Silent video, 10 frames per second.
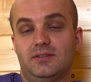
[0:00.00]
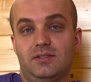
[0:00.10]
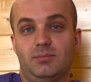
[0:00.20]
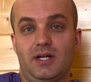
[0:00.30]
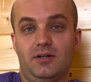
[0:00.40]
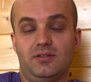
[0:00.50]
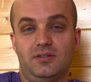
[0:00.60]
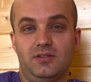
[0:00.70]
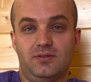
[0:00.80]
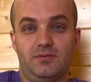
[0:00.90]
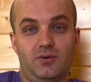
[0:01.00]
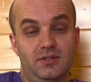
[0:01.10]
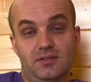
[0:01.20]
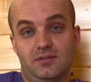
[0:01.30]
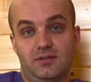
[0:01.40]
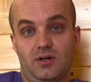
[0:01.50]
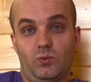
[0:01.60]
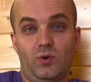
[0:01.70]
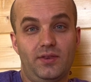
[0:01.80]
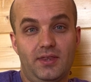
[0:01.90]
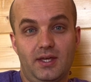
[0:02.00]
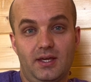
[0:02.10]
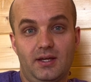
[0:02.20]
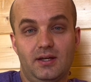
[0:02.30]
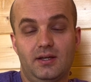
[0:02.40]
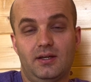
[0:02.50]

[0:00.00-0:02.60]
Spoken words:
It's better to just focus on one thing